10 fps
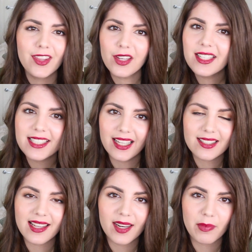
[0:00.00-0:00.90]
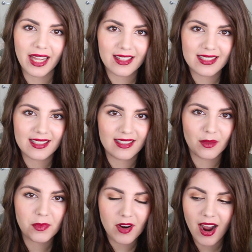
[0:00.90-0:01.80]
The only downside about this is
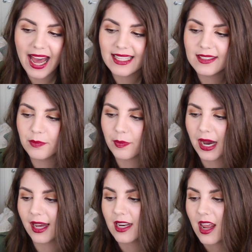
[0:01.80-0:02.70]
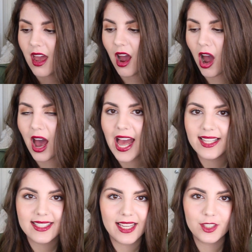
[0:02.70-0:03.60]
the price, but
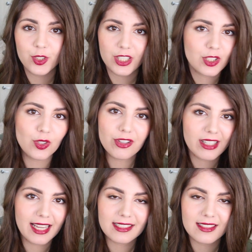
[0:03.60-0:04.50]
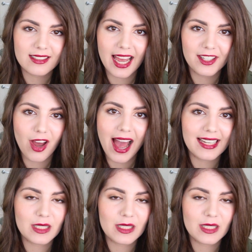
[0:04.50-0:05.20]
I tend to just use it at night.